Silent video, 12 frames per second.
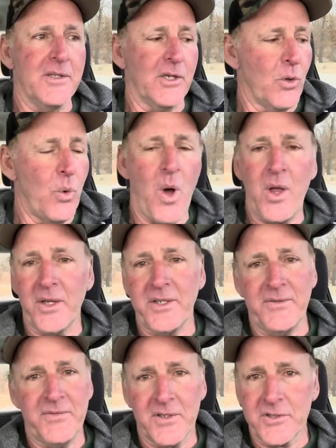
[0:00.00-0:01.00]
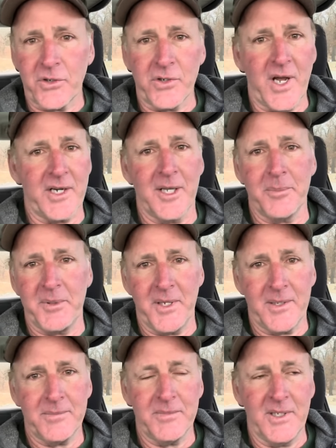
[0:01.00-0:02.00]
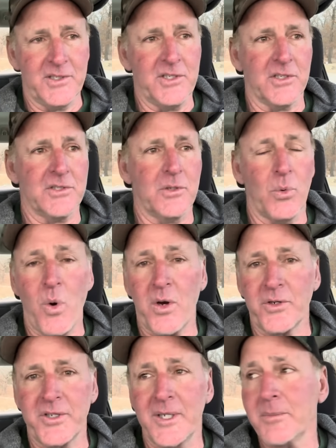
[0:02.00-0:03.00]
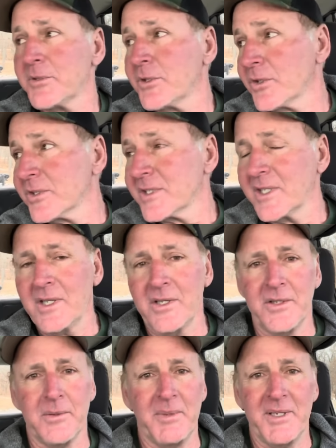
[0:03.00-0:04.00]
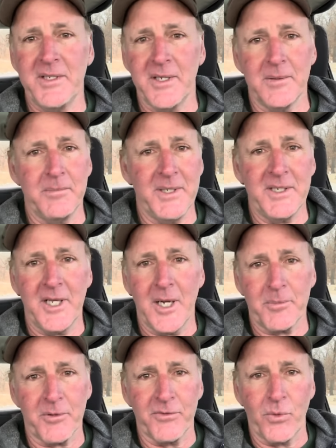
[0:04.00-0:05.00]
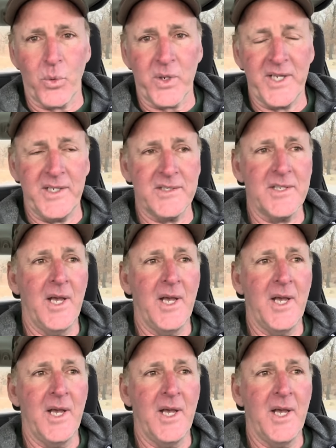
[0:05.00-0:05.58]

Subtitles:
quality fish are not up yet. It's just the water temperature is still in the mid to upper 40s.